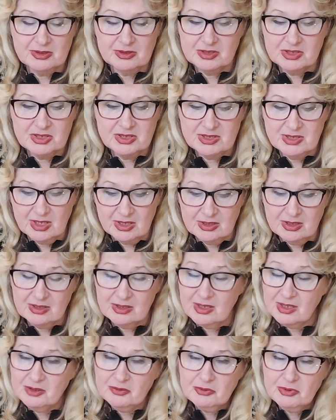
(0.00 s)
She said
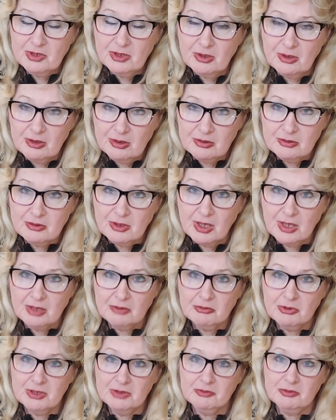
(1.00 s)
it. And we all,
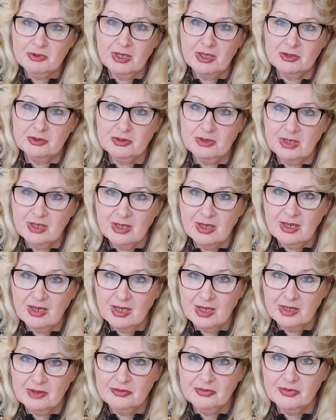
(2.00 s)
when we are doing
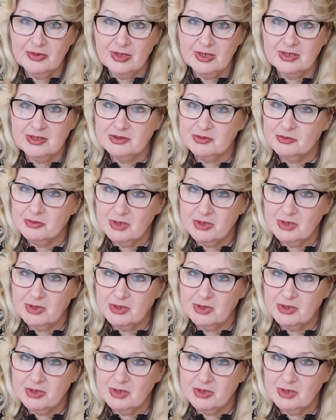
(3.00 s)
life things,